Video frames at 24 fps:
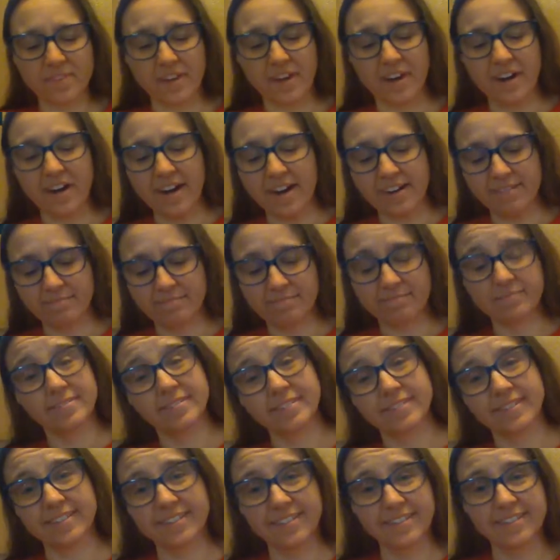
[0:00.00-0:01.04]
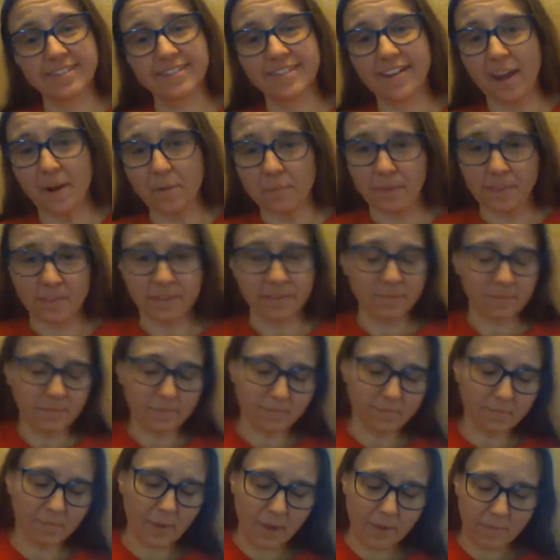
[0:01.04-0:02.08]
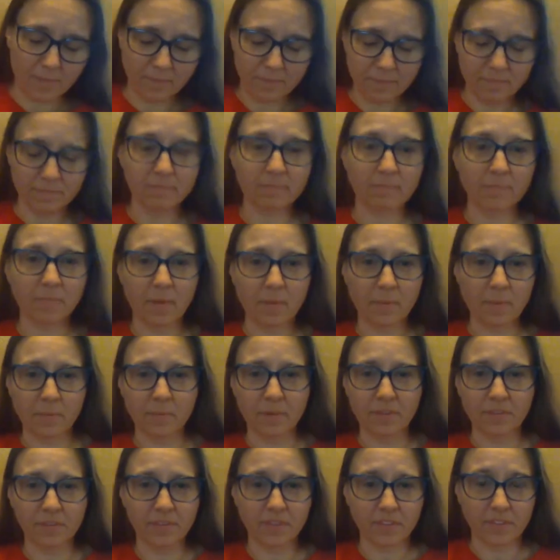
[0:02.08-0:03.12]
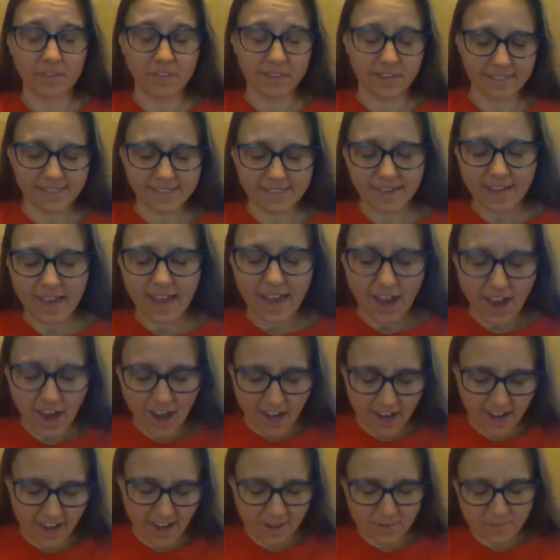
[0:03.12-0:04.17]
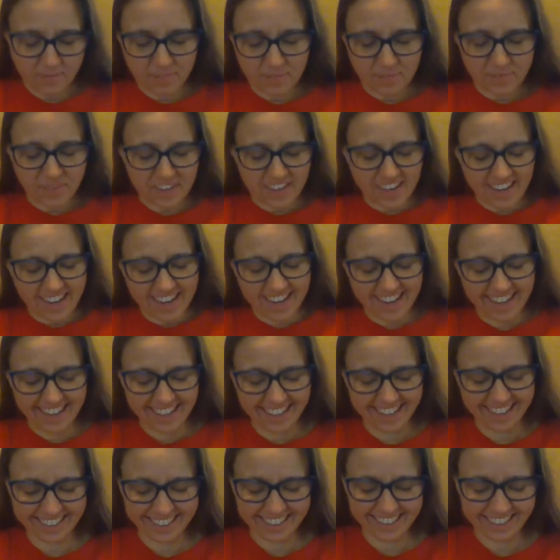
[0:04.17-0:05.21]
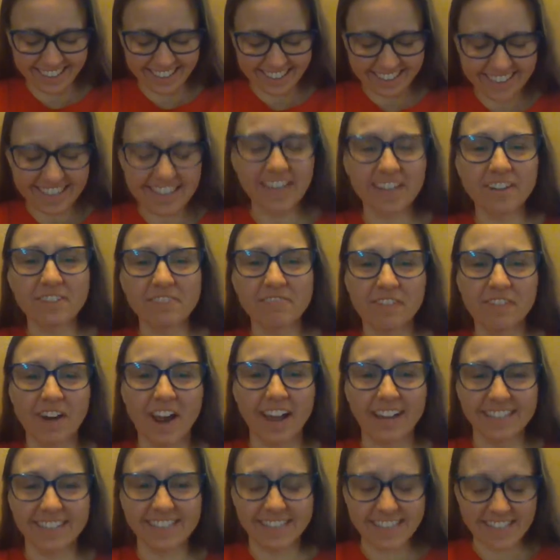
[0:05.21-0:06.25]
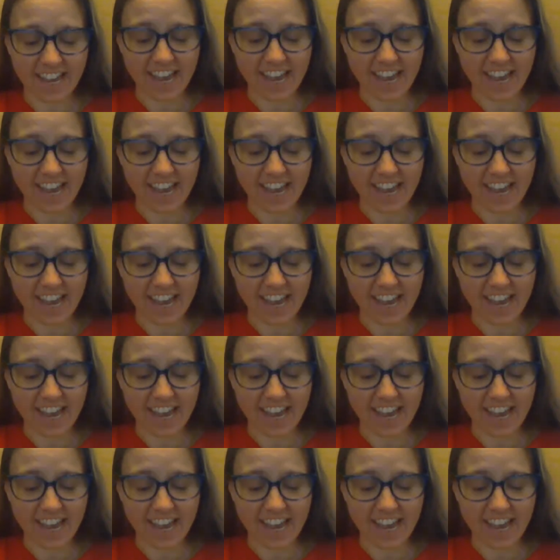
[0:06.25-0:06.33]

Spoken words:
All right. Not a mother, but maybe mother of other things. All right. King of rods.